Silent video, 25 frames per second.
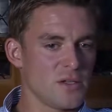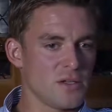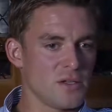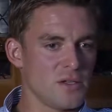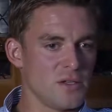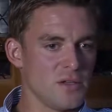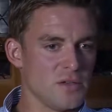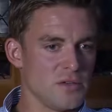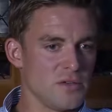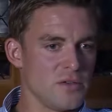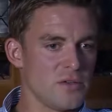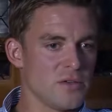
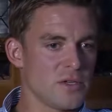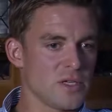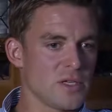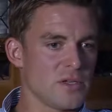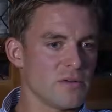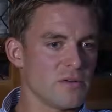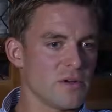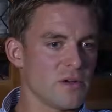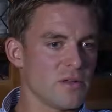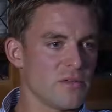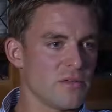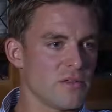You're doing
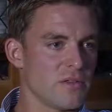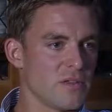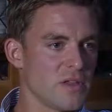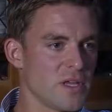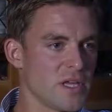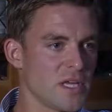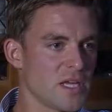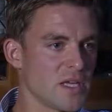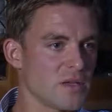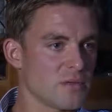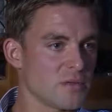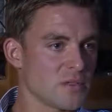your own
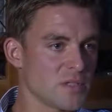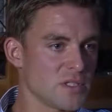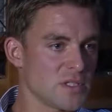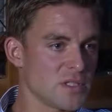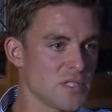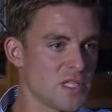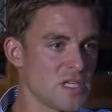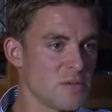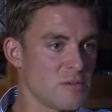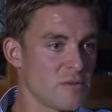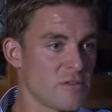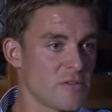thing. It was a
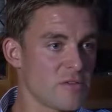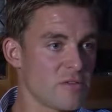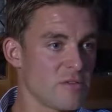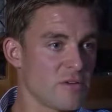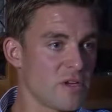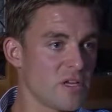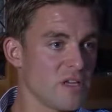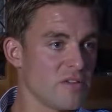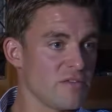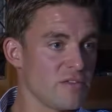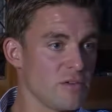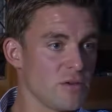team of
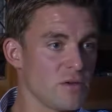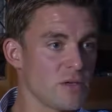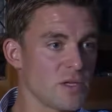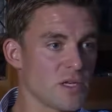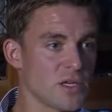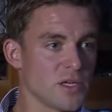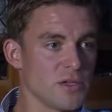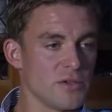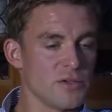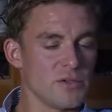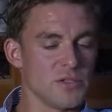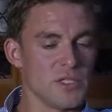3 if you
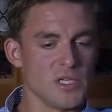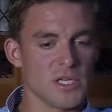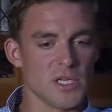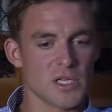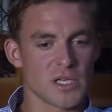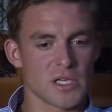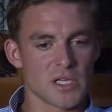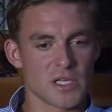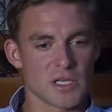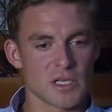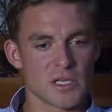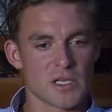include
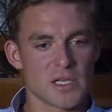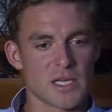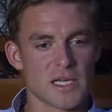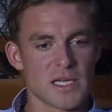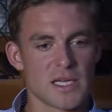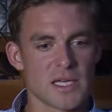Jürgen.